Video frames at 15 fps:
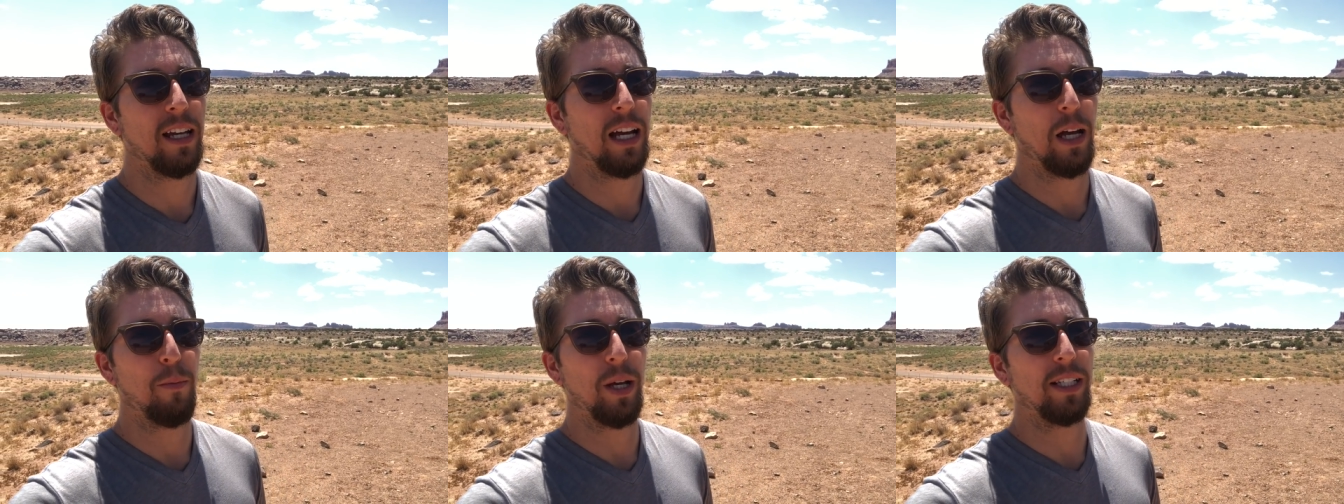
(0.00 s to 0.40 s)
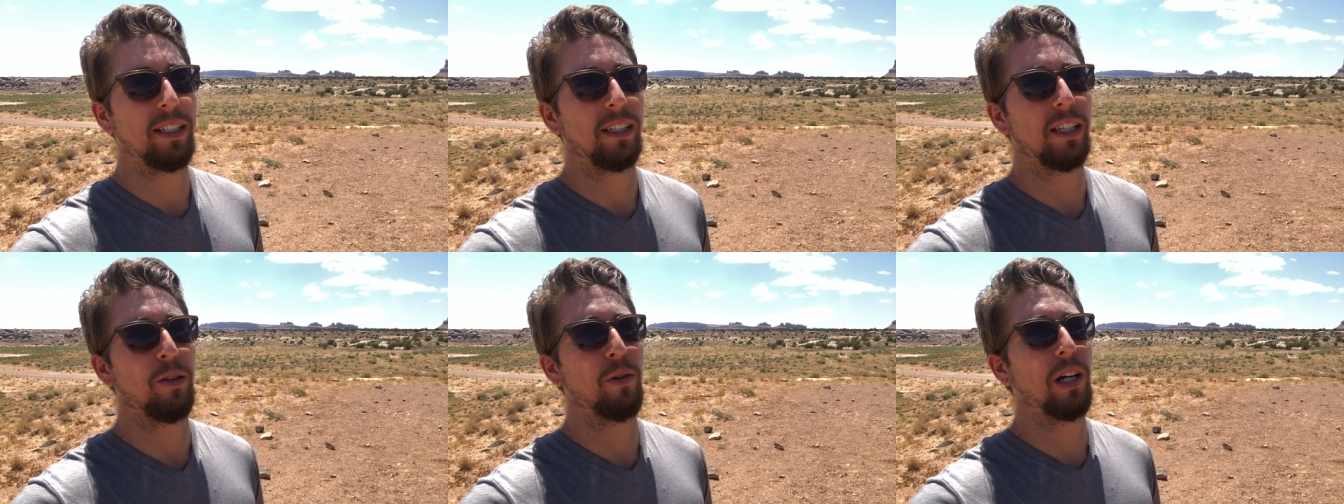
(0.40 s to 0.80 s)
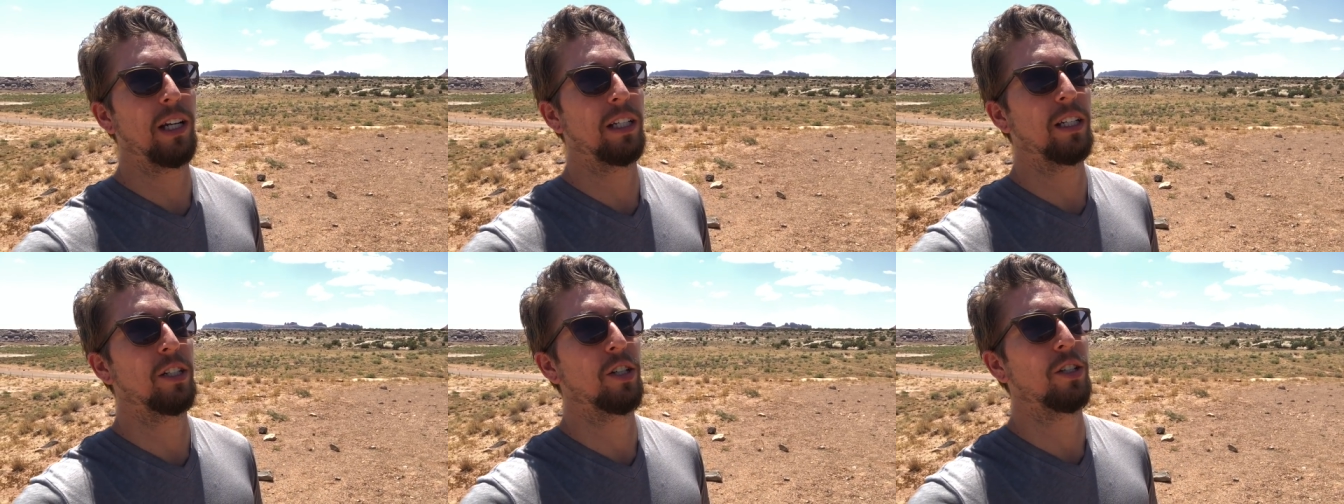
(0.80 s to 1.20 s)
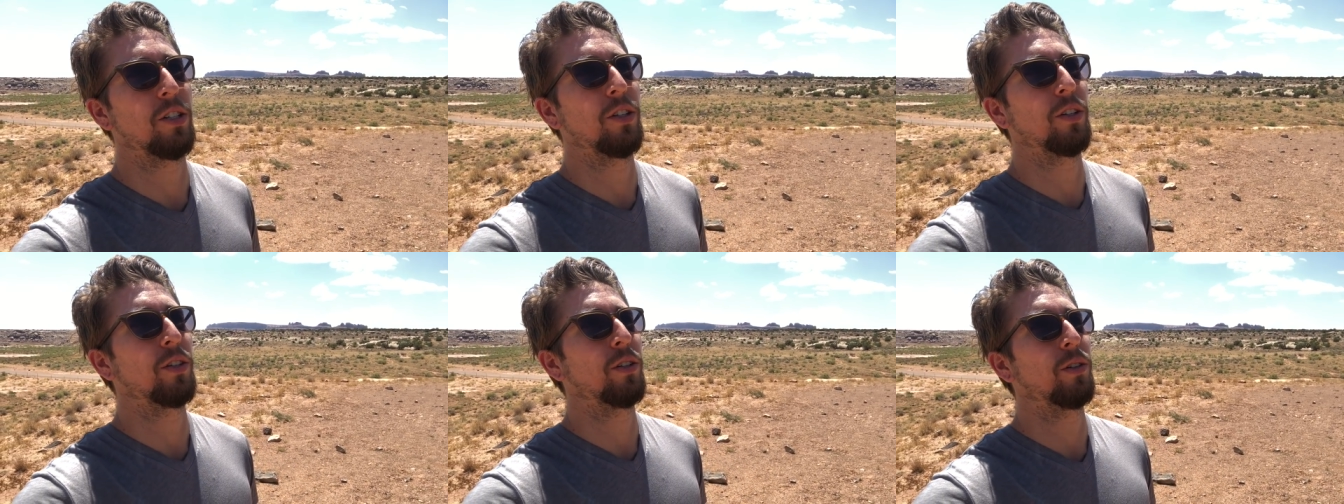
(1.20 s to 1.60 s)
I basically wanted to just
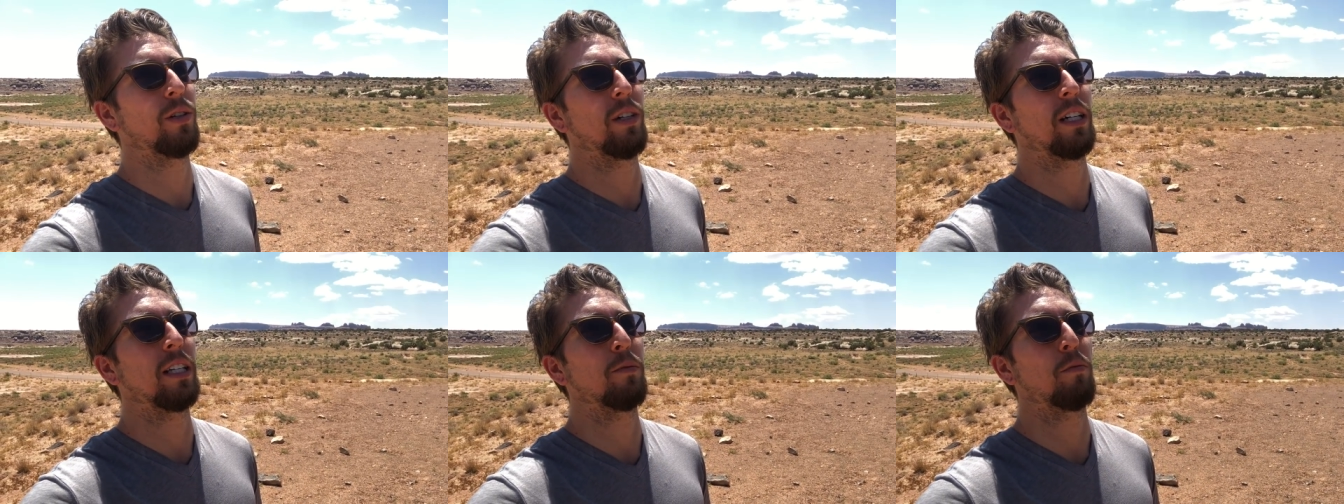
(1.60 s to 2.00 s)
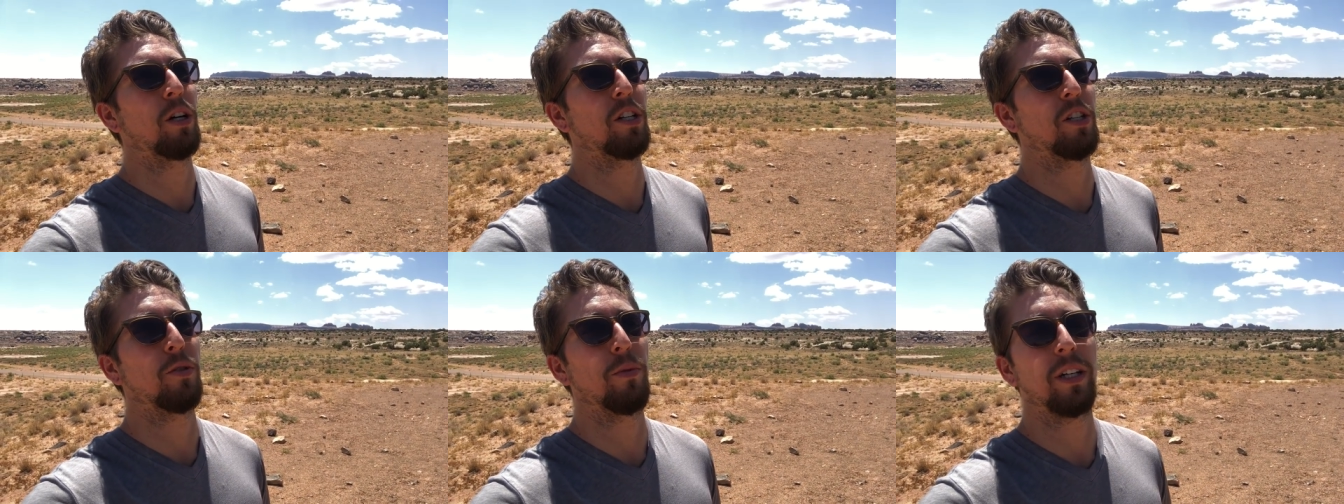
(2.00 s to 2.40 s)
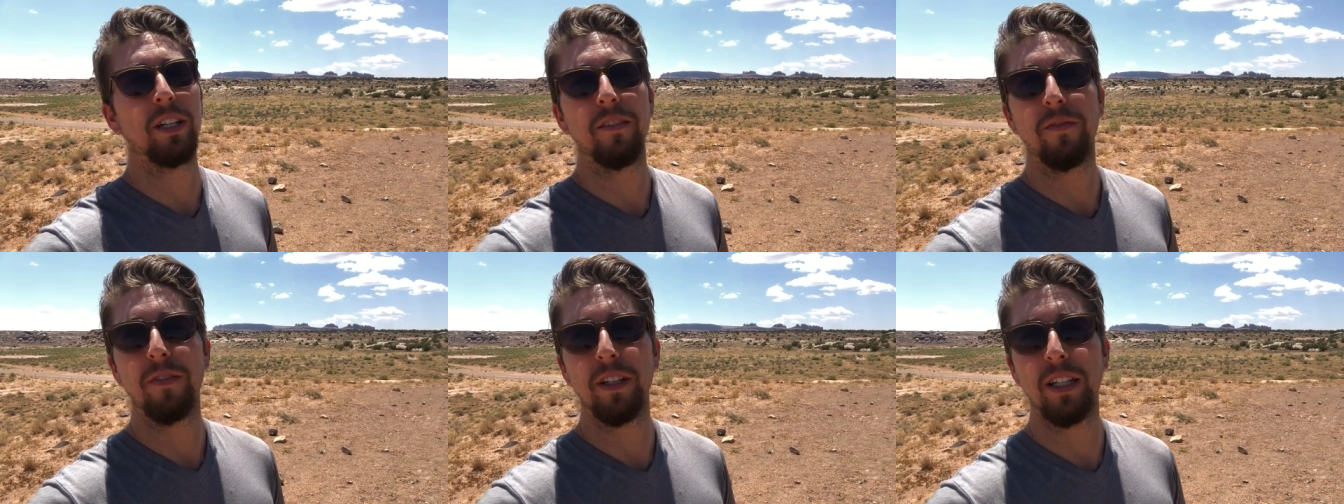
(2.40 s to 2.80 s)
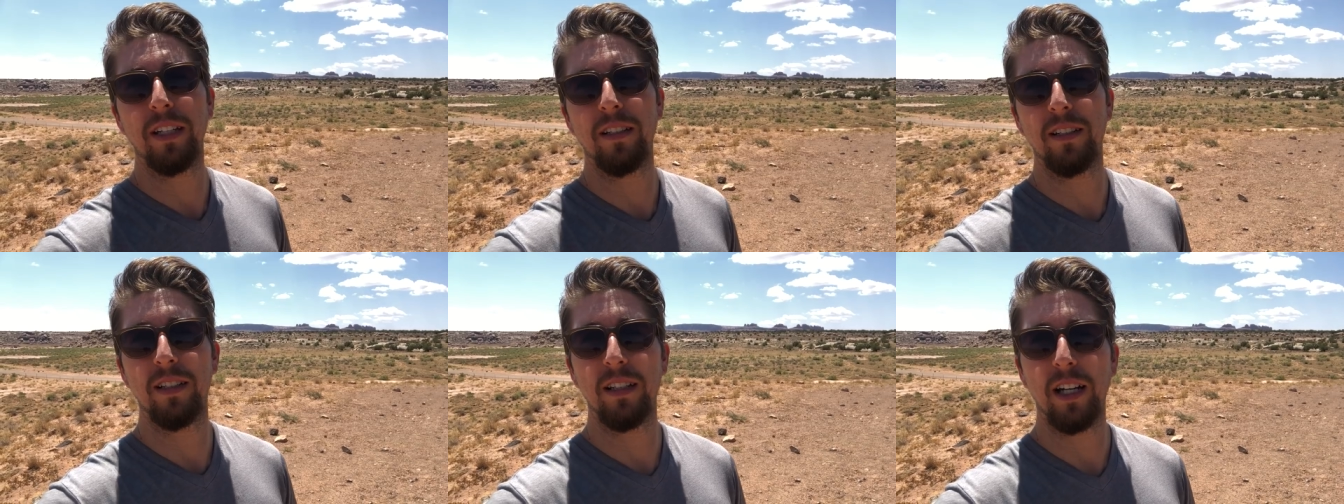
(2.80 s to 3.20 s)
do as much as we could
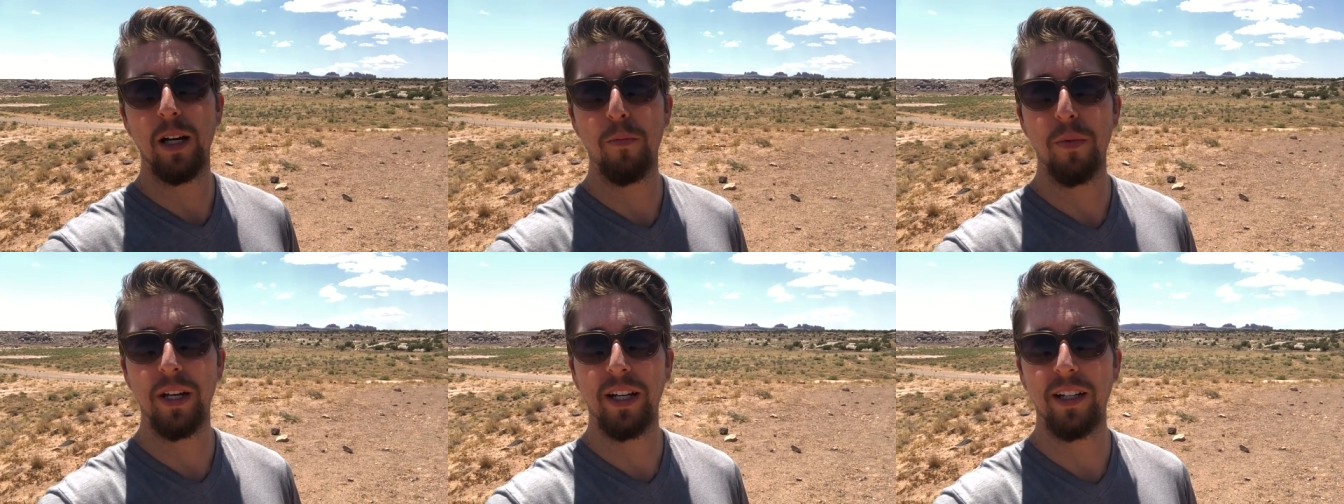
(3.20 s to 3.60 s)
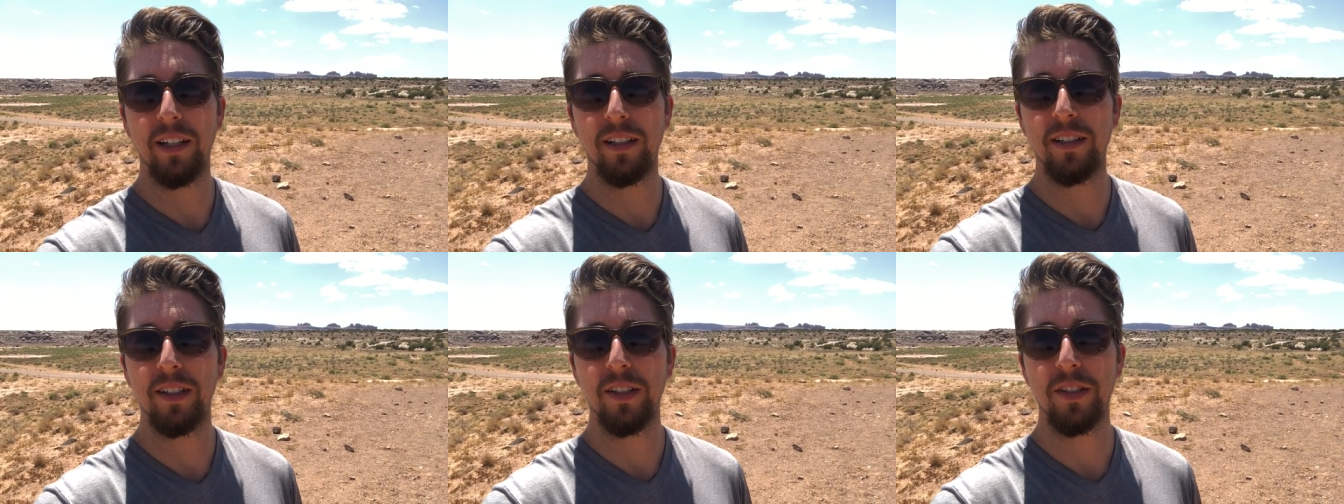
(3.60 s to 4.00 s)
fit up there.